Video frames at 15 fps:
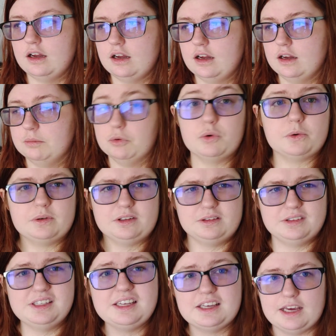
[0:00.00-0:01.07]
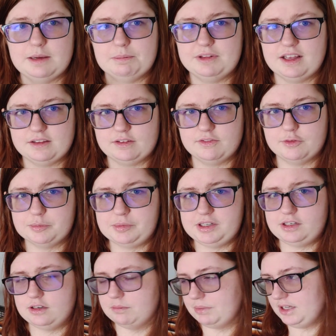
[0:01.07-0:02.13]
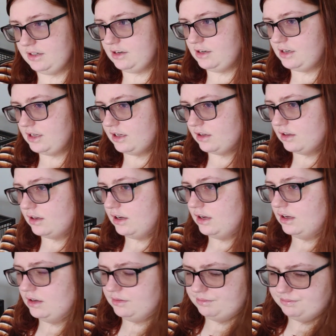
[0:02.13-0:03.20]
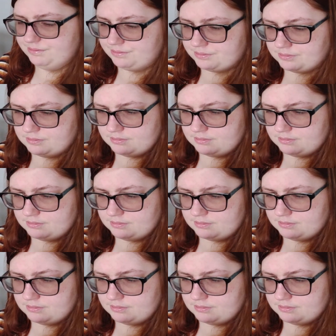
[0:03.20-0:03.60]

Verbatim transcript: um, or well, Nike tested for PDD, um,